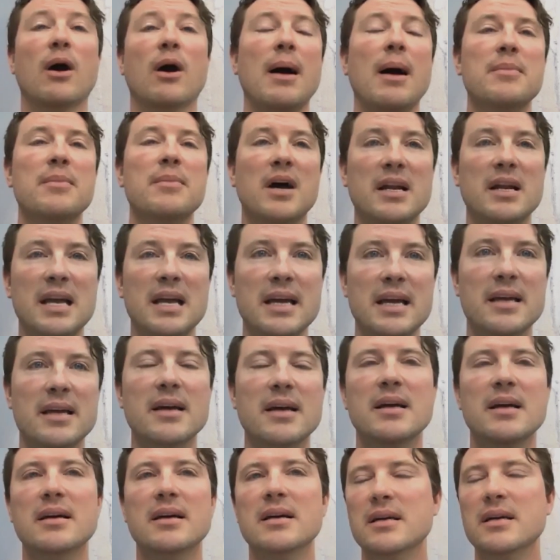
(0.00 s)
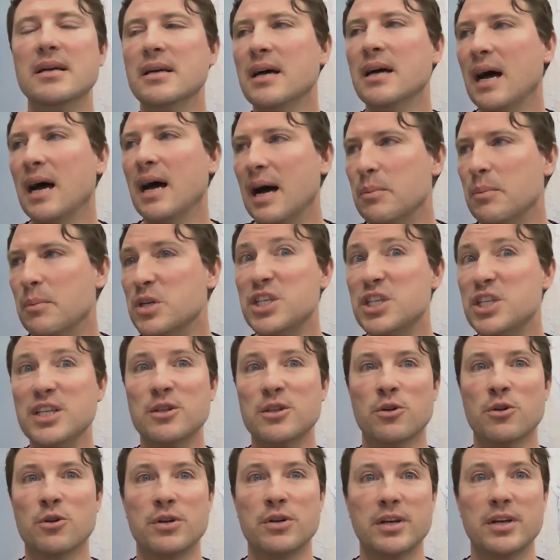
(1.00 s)
I'm not a
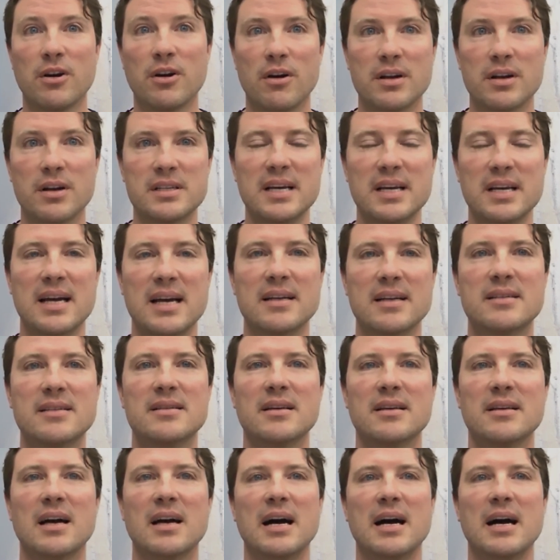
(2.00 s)
machine learning architect,